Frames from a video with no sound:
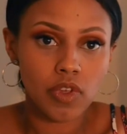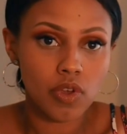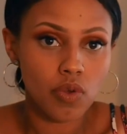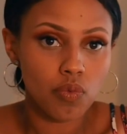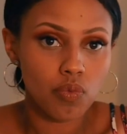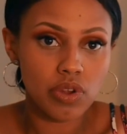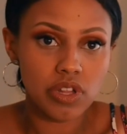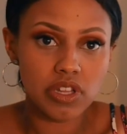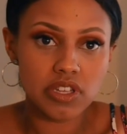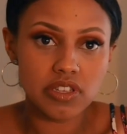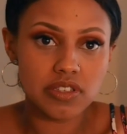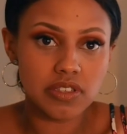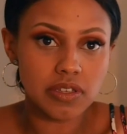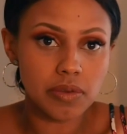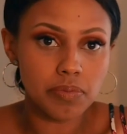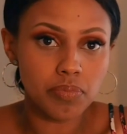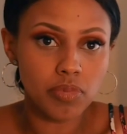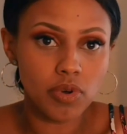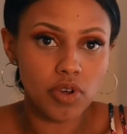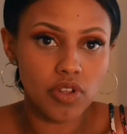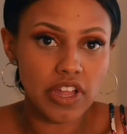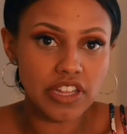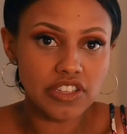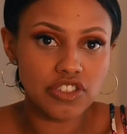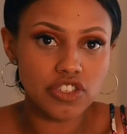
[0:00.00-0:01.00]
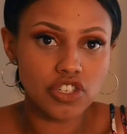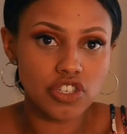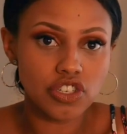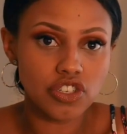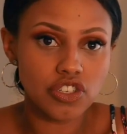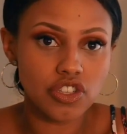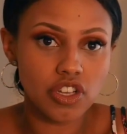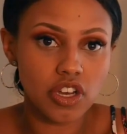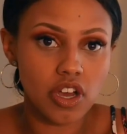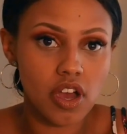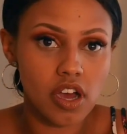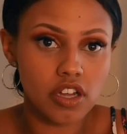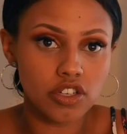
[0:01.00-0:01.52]
Really simple. That's just
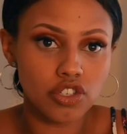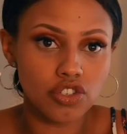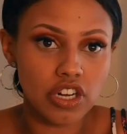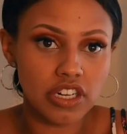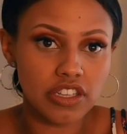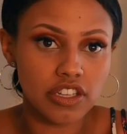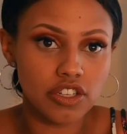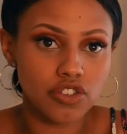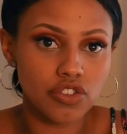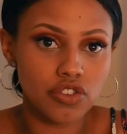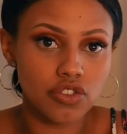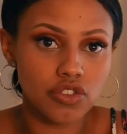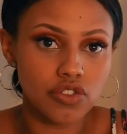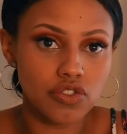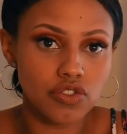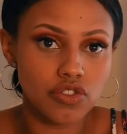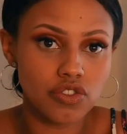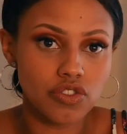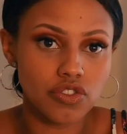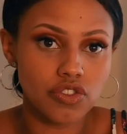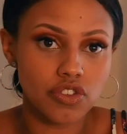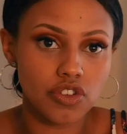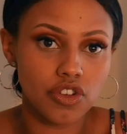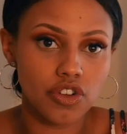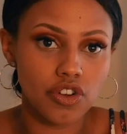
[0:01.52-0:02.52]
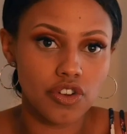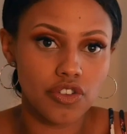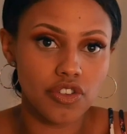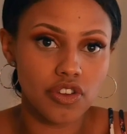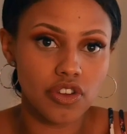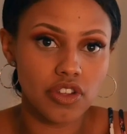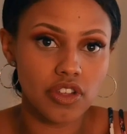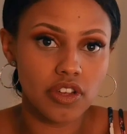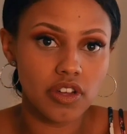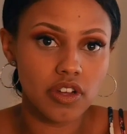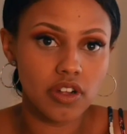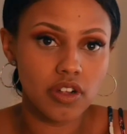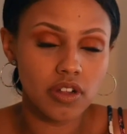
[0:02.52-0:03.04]
the contract that you use to secure the
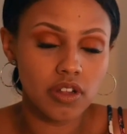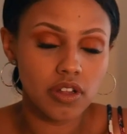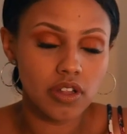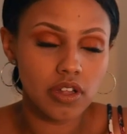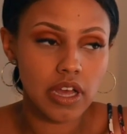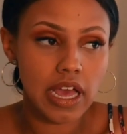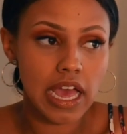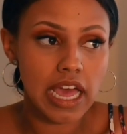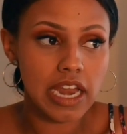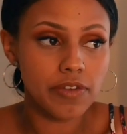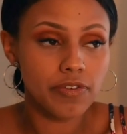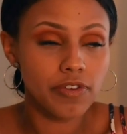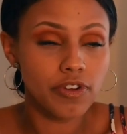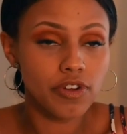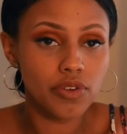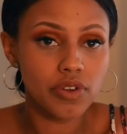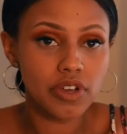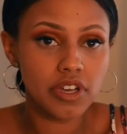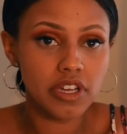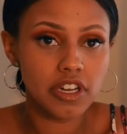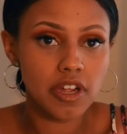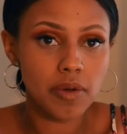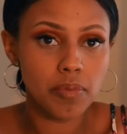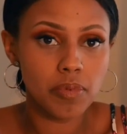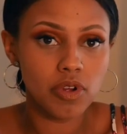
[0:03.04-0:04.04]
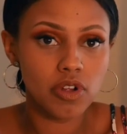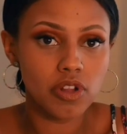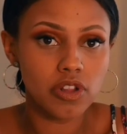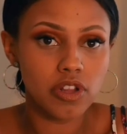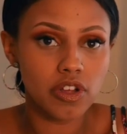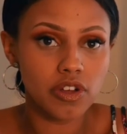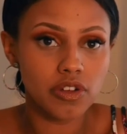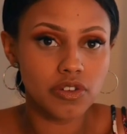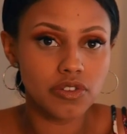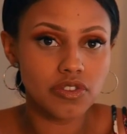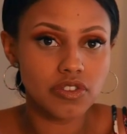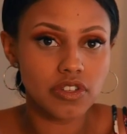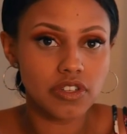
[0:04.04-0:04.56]
deal. And if you're doing a double
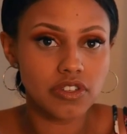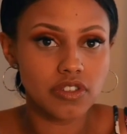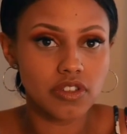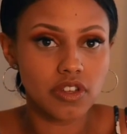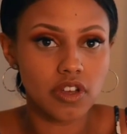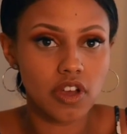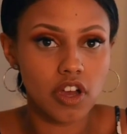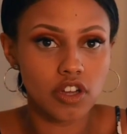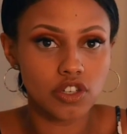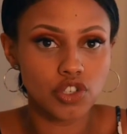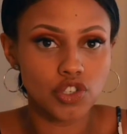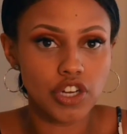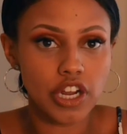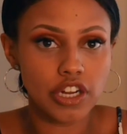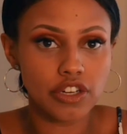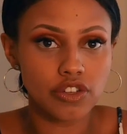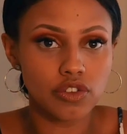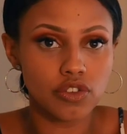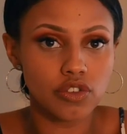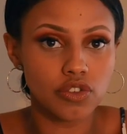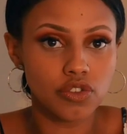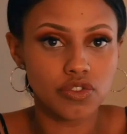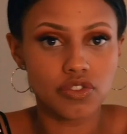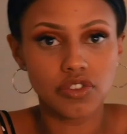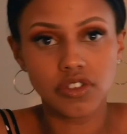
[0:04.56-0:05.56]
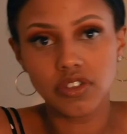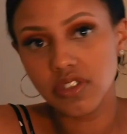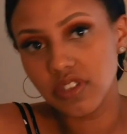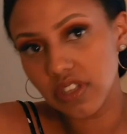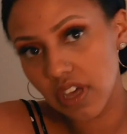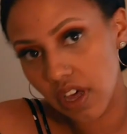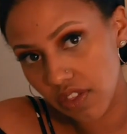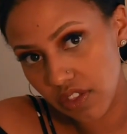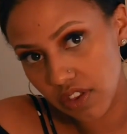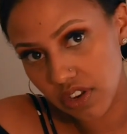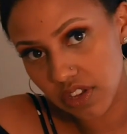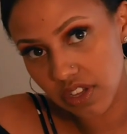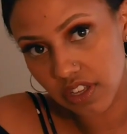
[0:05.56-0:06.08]
close, it's the contract you use to
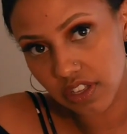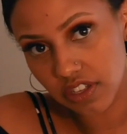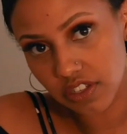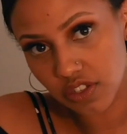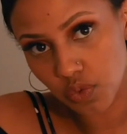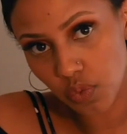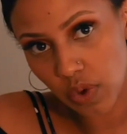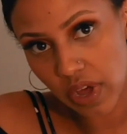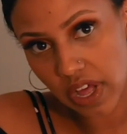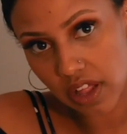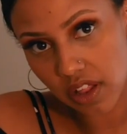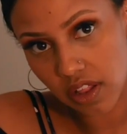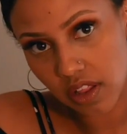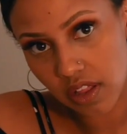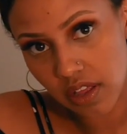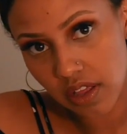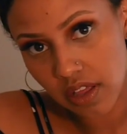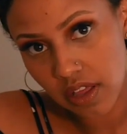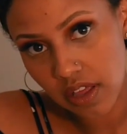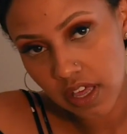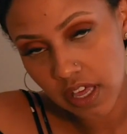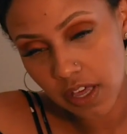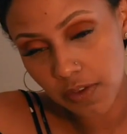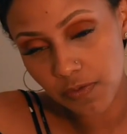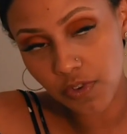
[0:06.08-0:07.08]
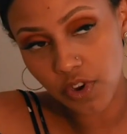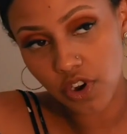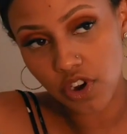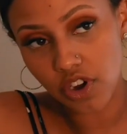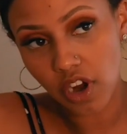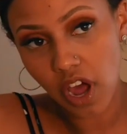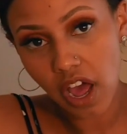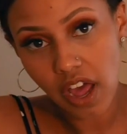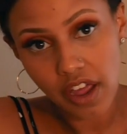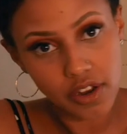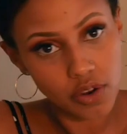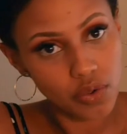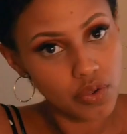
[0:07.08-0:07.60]
sell the deal as well. If you're
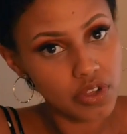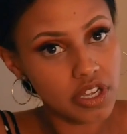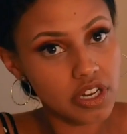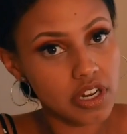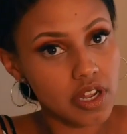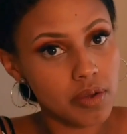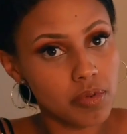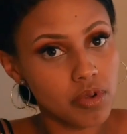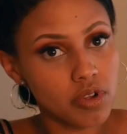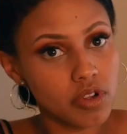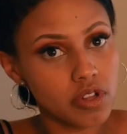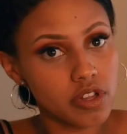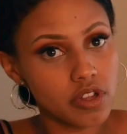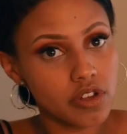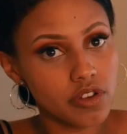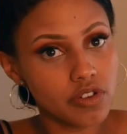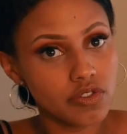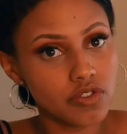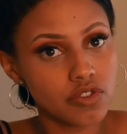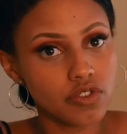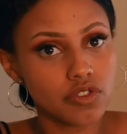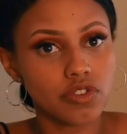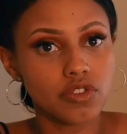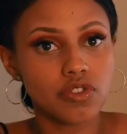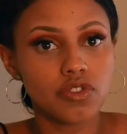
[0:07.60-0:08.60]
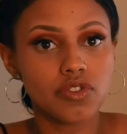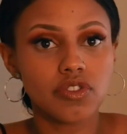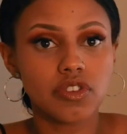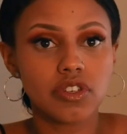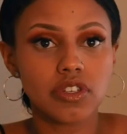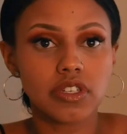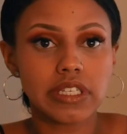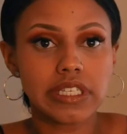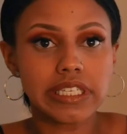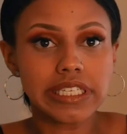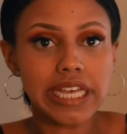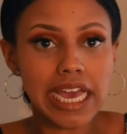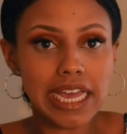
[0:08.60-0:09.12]
not doing a double close, you'll use an
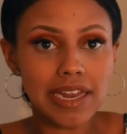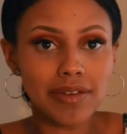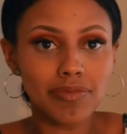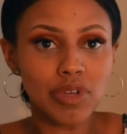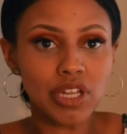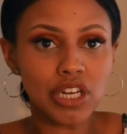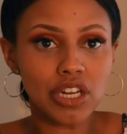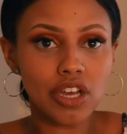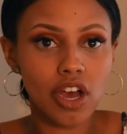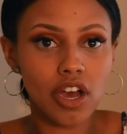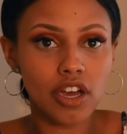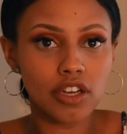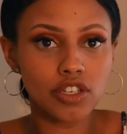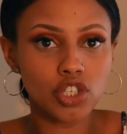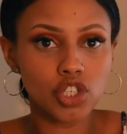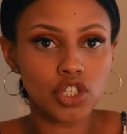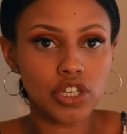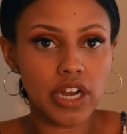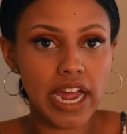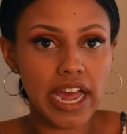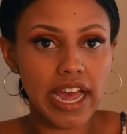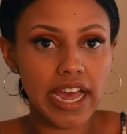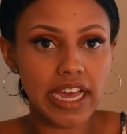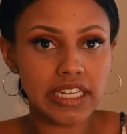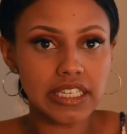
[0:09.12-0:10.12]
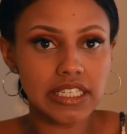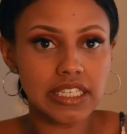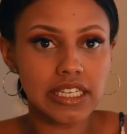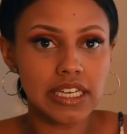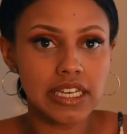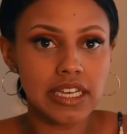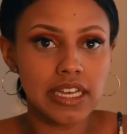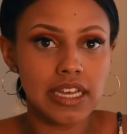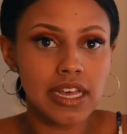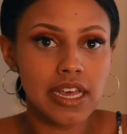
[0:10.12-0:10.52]
assignment contract.